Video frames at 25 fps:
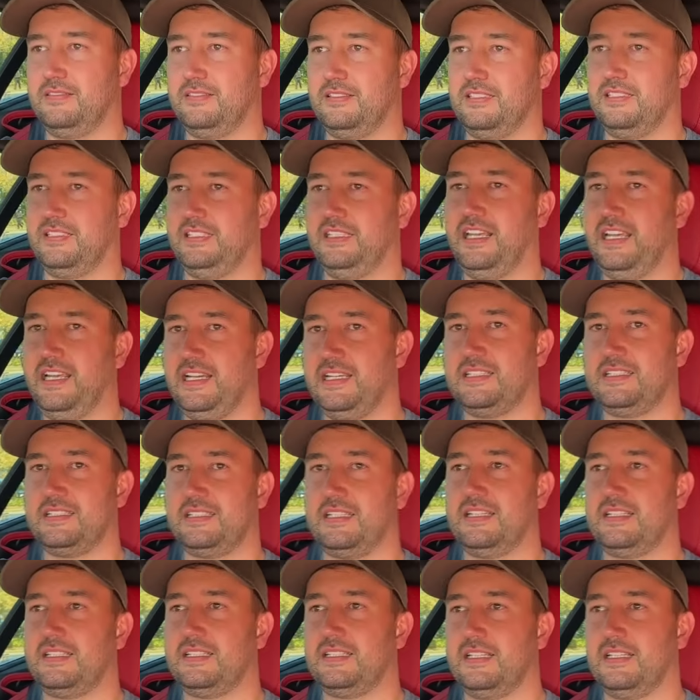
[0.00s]
yes,
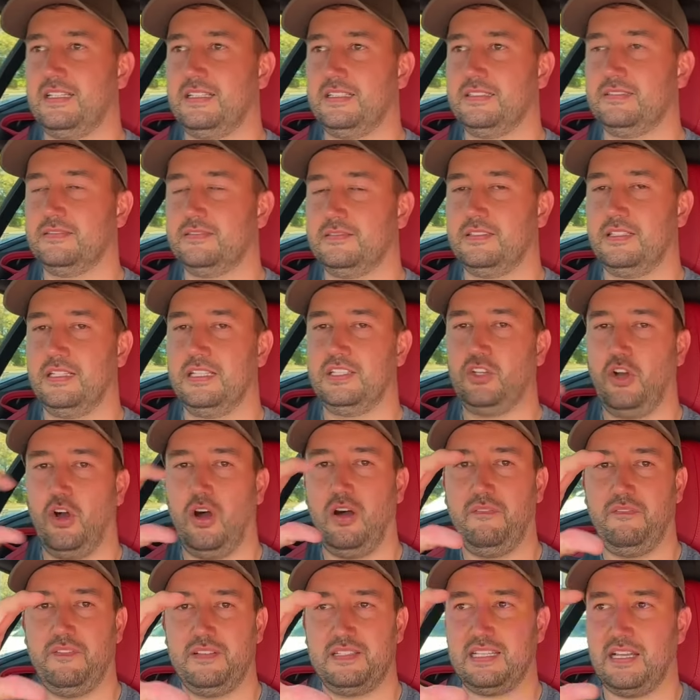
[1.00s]
it's
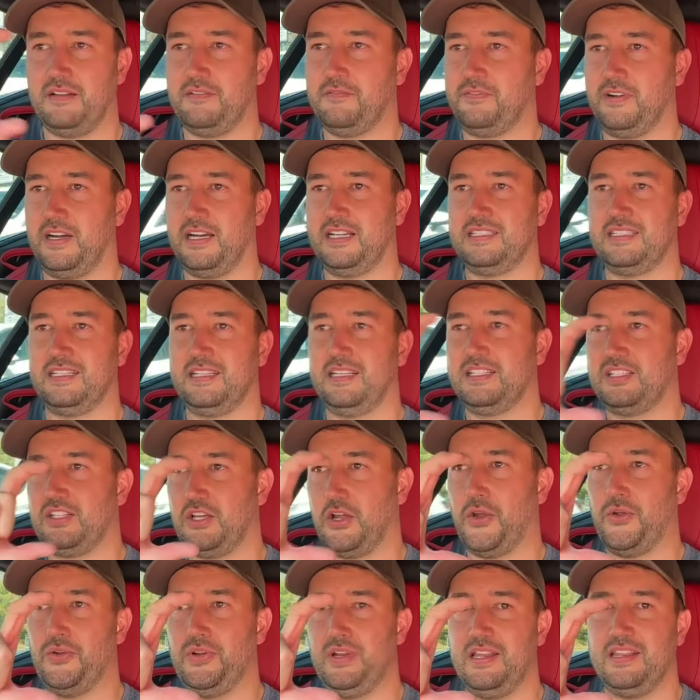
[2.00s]
half a sun visor. It's
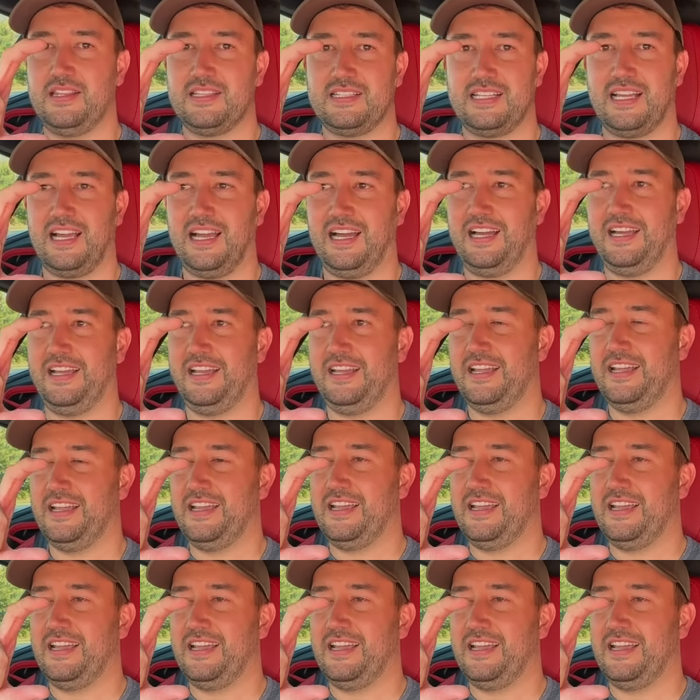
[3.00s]
only this high.